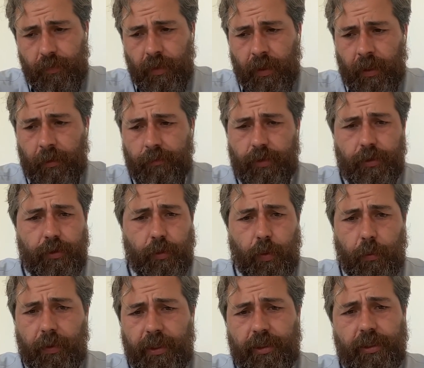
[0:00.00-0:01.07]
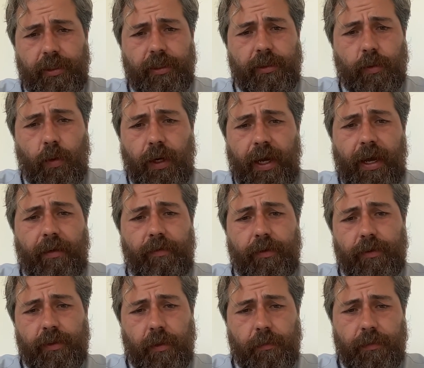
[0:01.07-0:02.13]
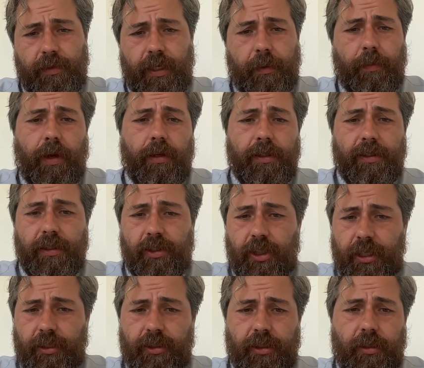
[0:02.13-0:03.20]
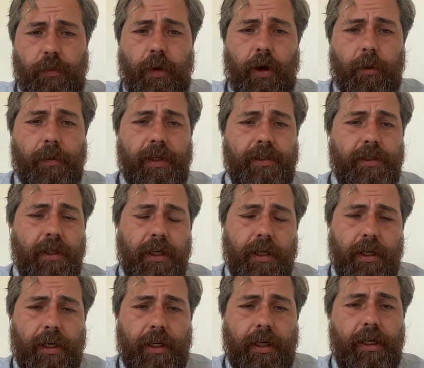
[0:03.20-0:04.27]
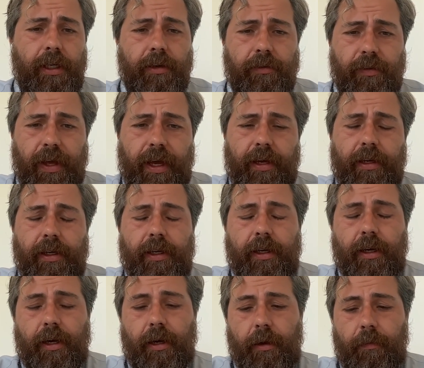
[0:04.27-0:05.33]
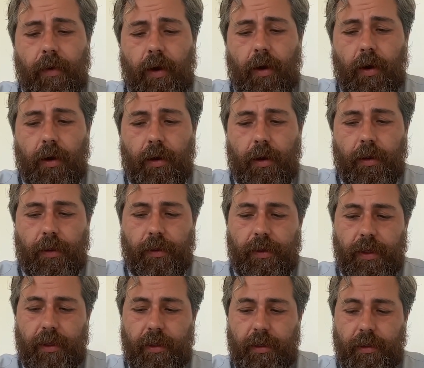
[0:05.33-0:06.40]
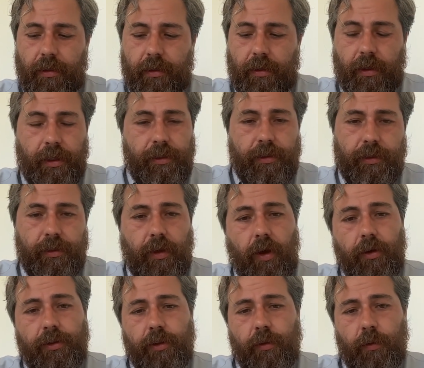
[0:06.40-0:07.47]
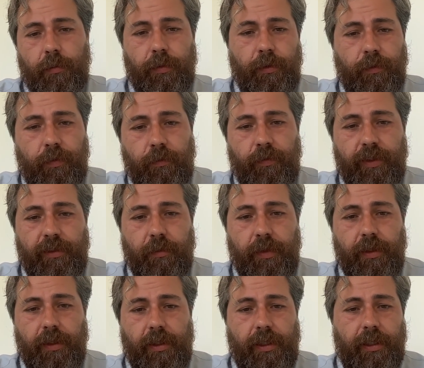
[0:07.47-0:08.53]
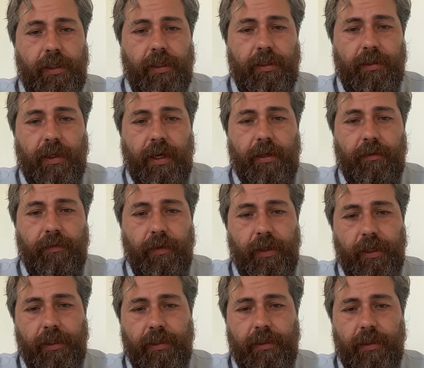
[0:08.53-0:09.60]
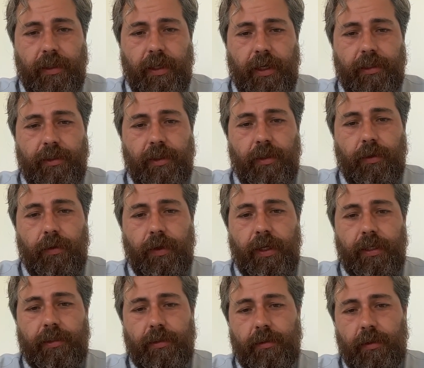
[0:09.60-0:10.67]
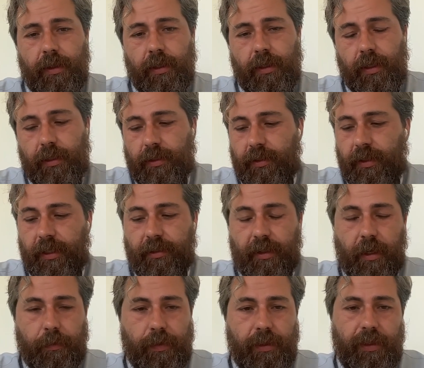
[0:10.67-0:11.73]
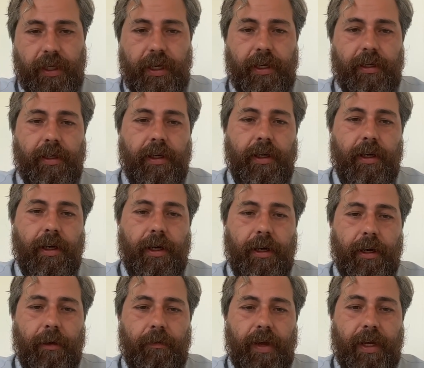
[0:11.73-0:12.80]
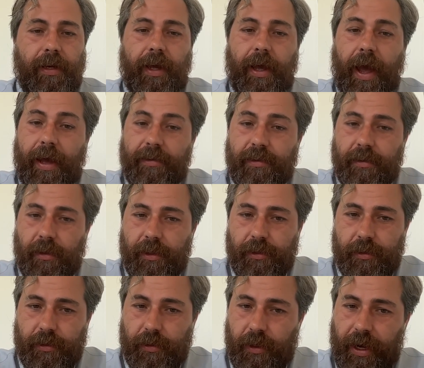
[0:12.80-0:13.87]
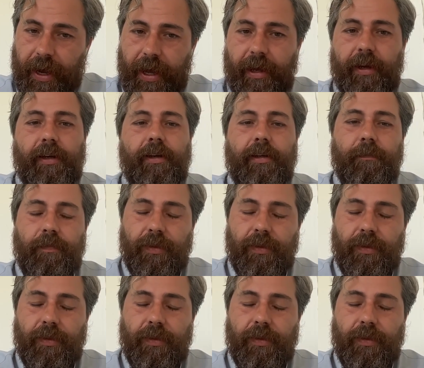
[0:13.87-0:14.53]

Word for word: Um, due to permissions, what have you, some tech policy change in departments, any of that. Um, the cluster is also removed from visibility inside of Lens, and so it's it stays up to date. Um, and as clusters are added,